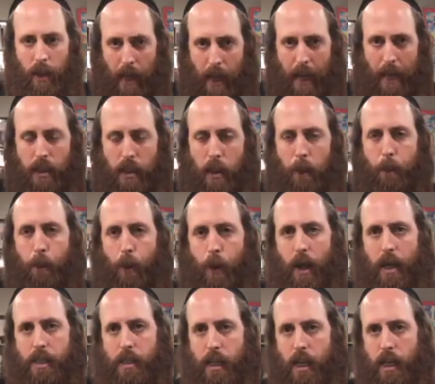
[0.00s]
at the
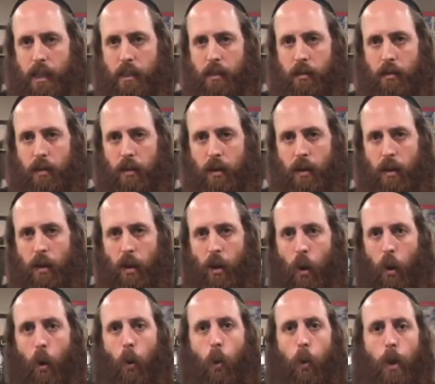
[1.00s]
present,
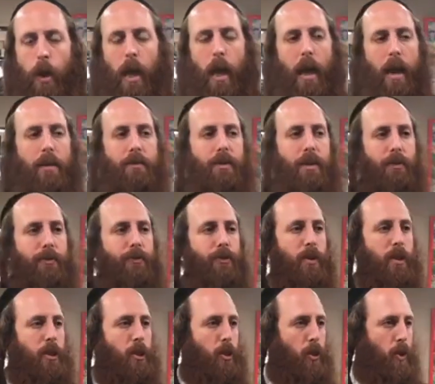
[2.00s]
we have the
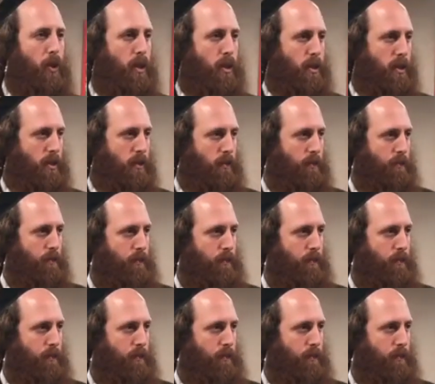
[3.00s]
free choice.